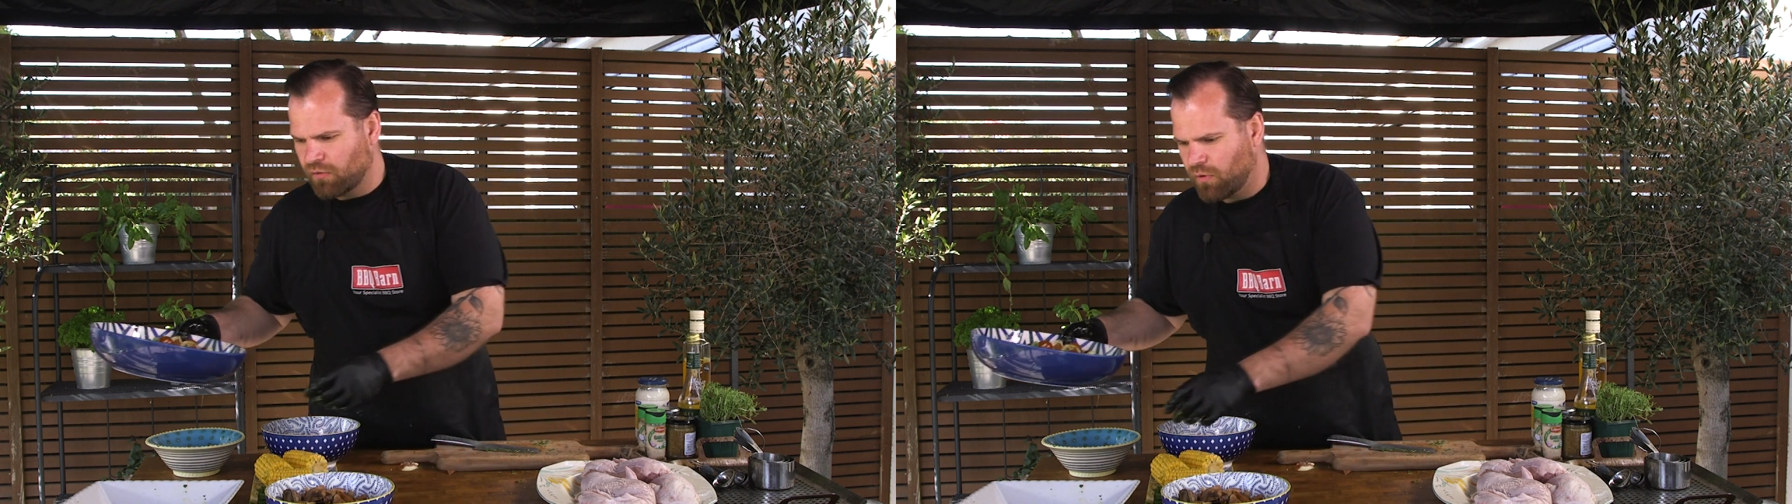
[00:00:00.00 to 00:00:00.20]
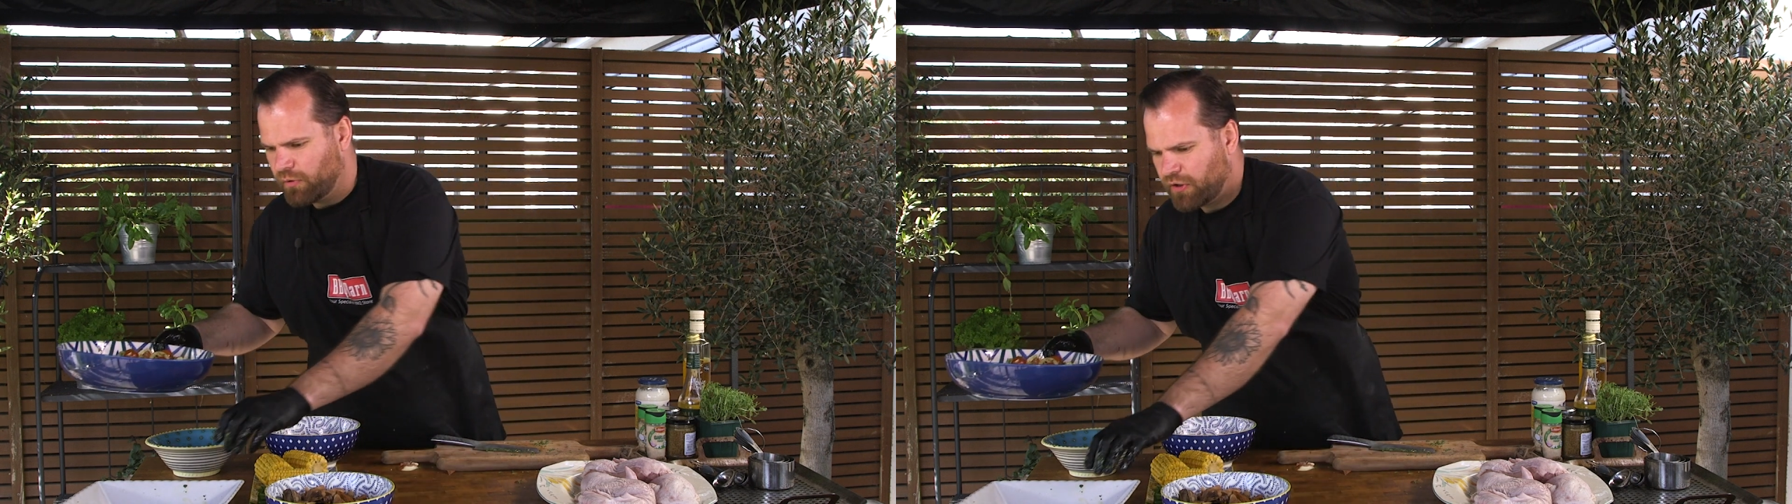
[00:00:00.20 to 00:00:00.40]

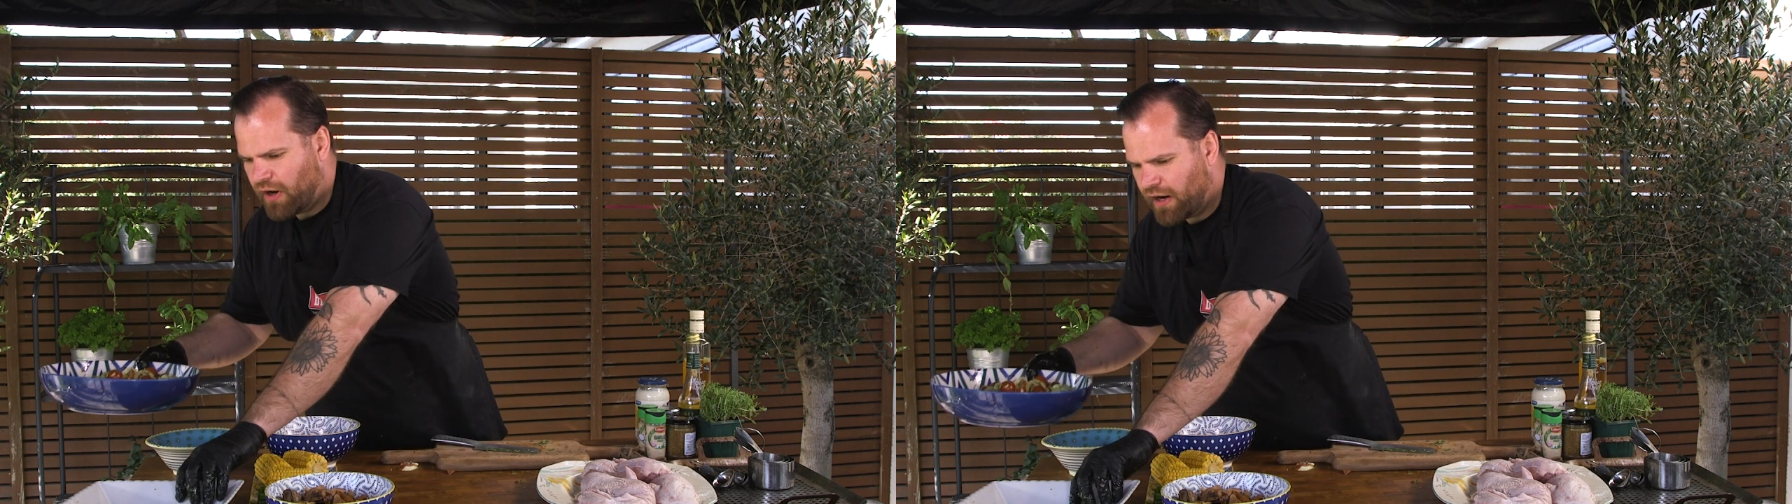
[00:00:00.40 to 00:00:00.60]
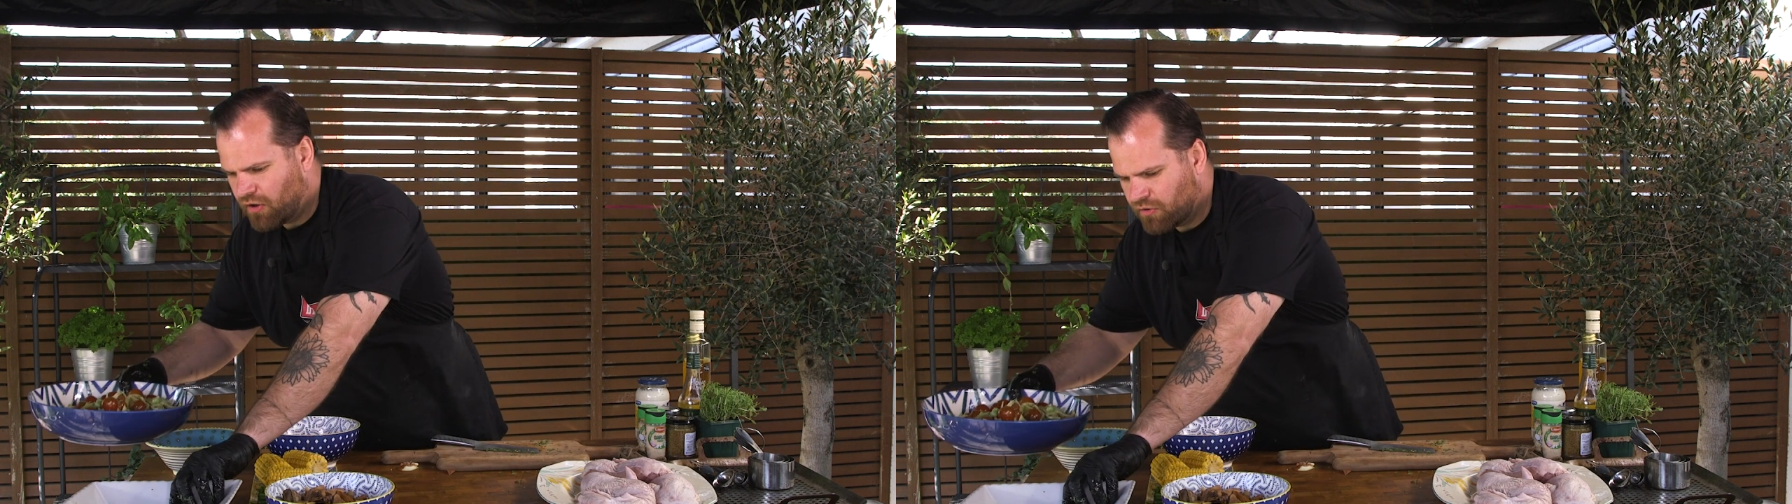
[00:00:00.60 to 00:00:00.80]
we
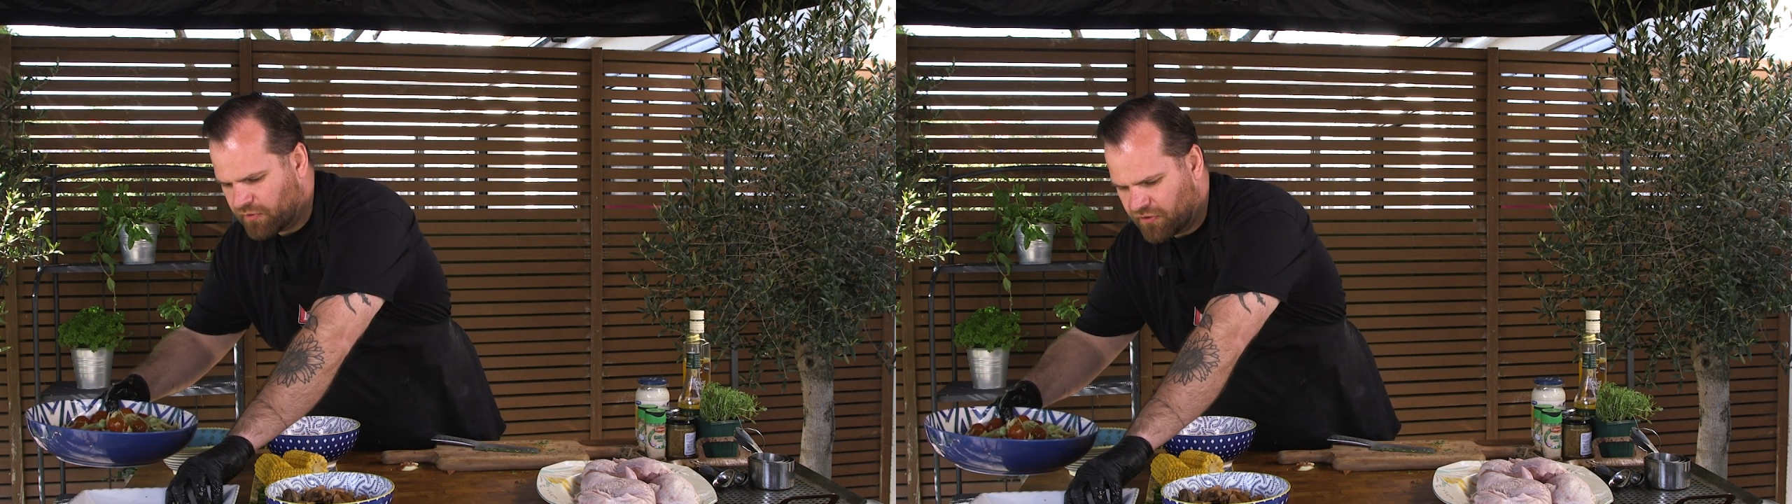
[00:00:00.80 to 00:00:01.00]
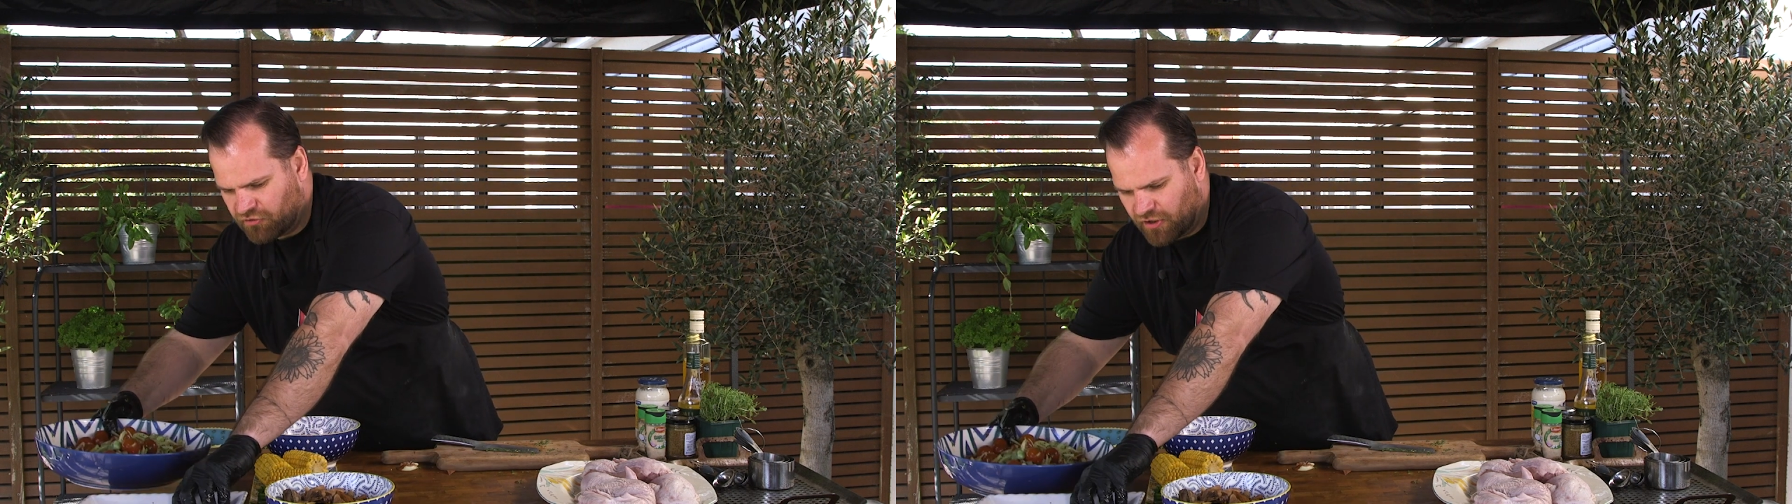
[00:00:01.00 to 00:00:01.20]
crack on
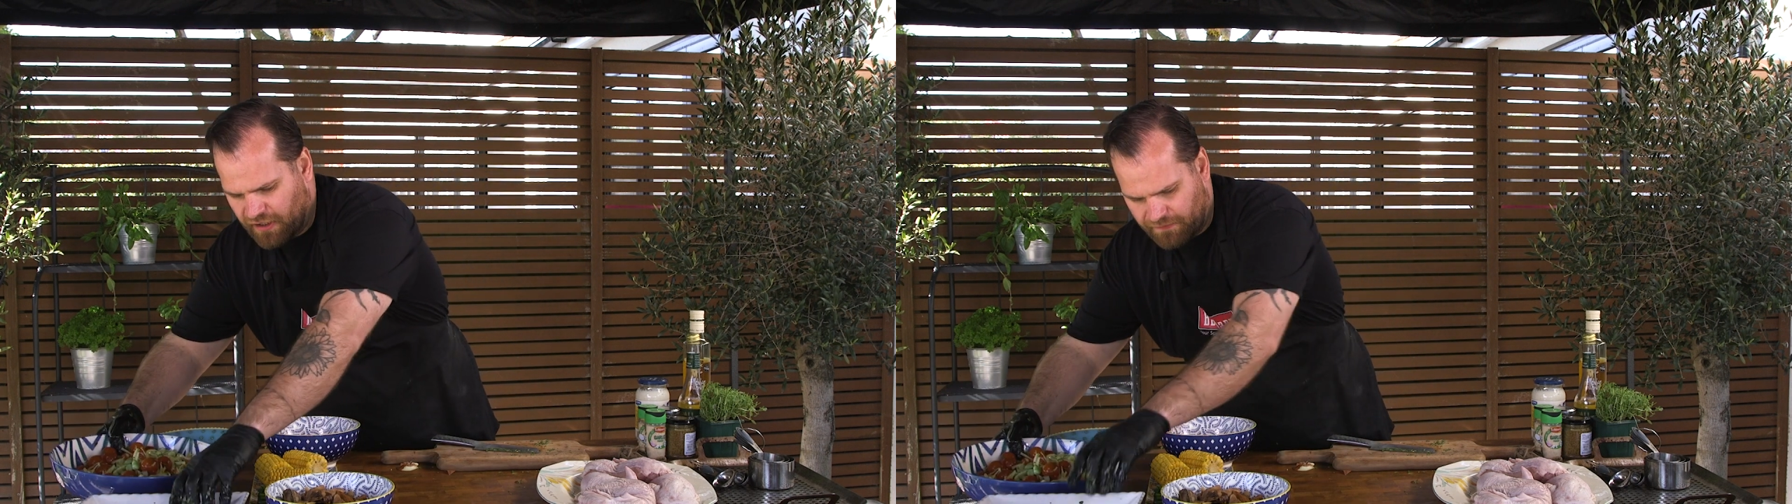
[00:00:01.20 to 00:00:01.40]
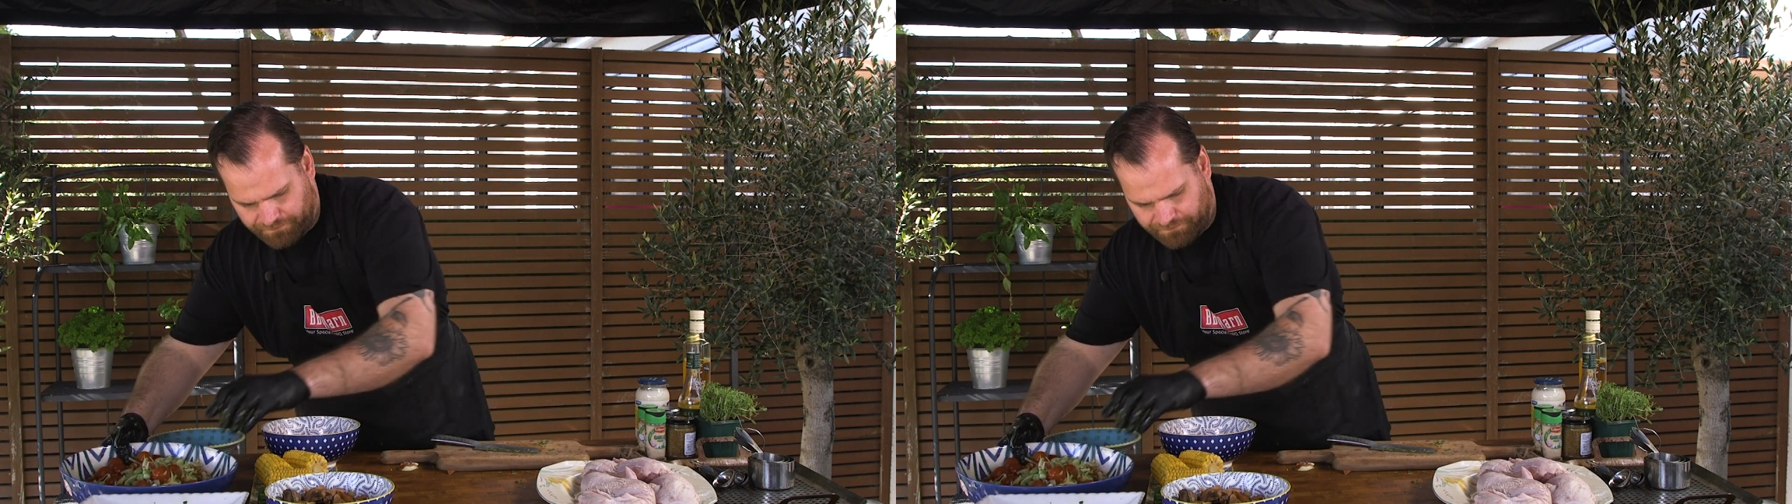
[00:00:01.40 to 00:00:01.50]
with the chicken.